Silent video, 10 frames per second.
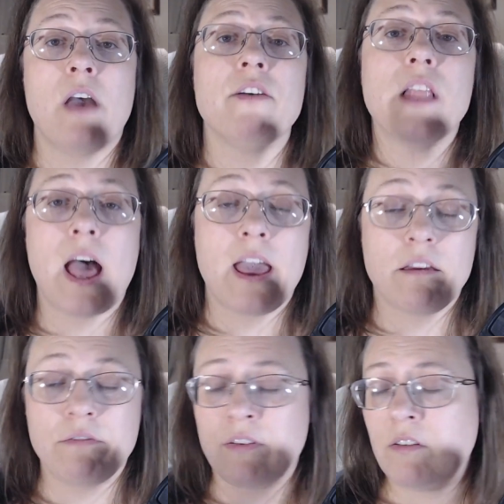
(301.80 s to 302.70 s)

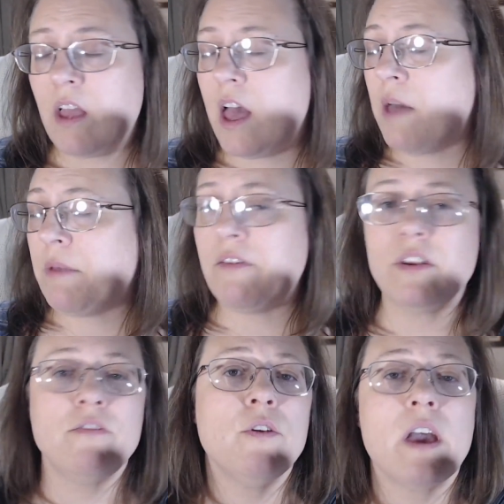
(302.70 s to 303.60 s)
live. Even
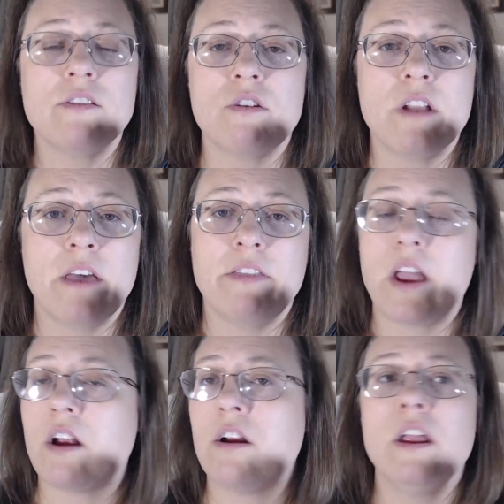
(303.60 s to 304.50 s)
if you guys are not
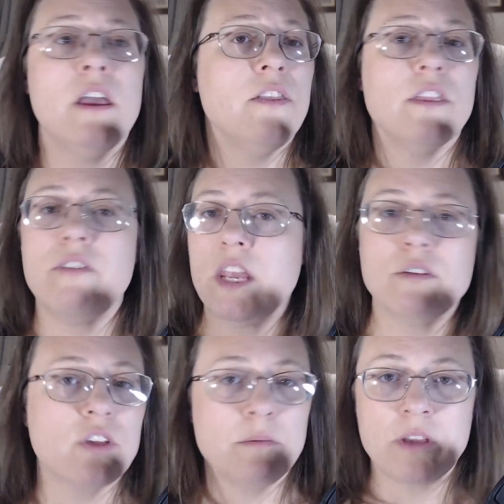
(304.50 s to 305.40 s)
there, the video
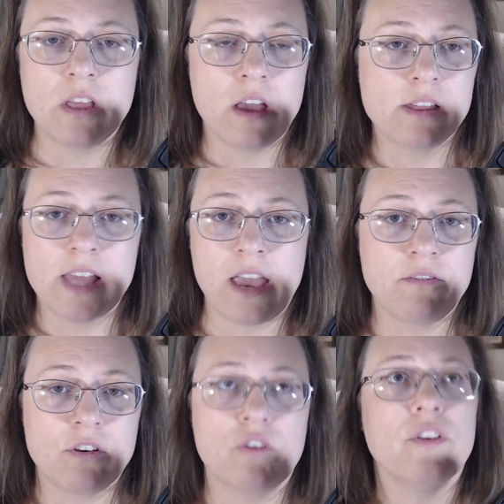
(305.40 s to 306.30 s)
is going to be
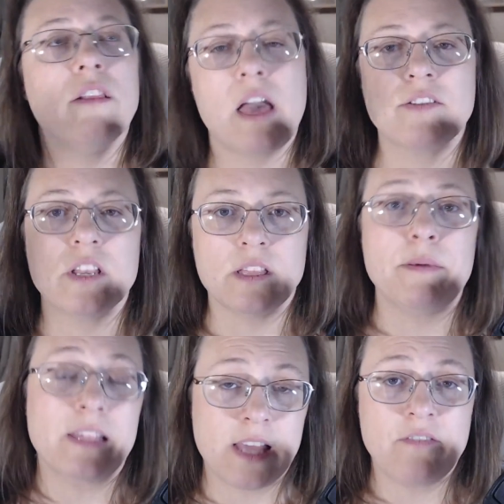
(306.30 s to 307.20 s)
saved, or the live is going to
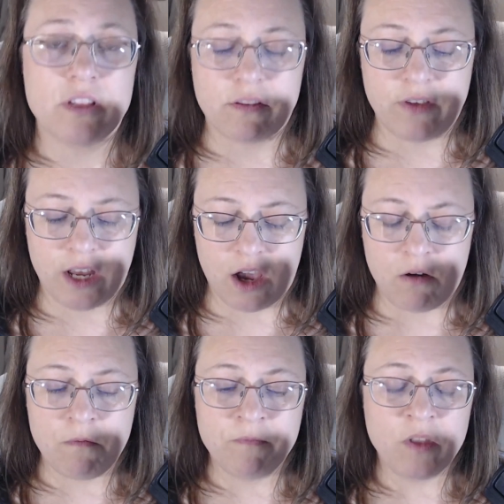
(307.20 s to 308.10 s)
be saved as a
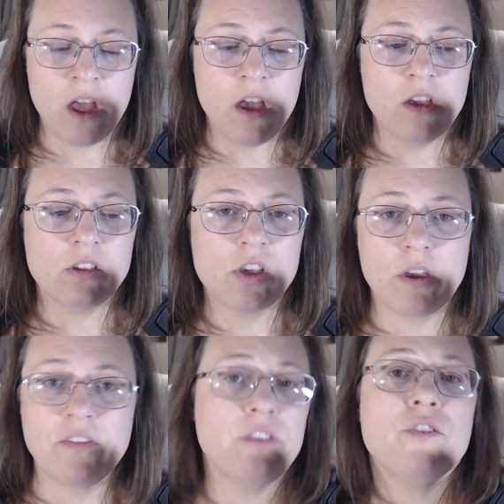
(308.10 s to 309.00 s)
video. So
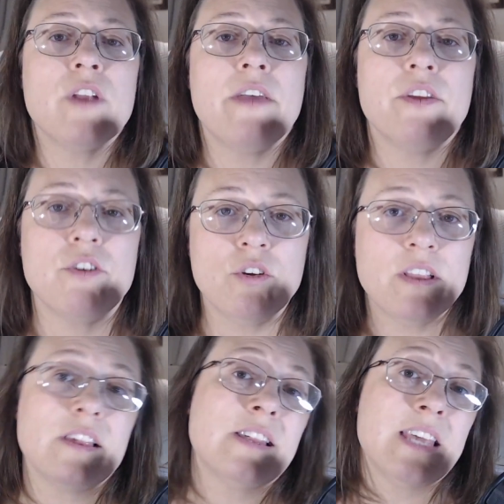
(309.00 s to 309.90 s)
even if you're not there, you'll get
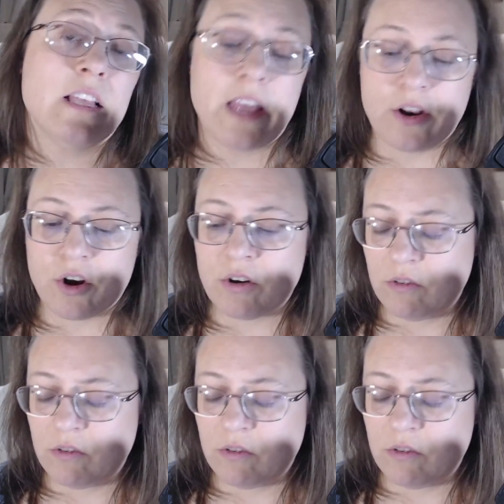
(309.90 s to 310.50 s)
to see it later.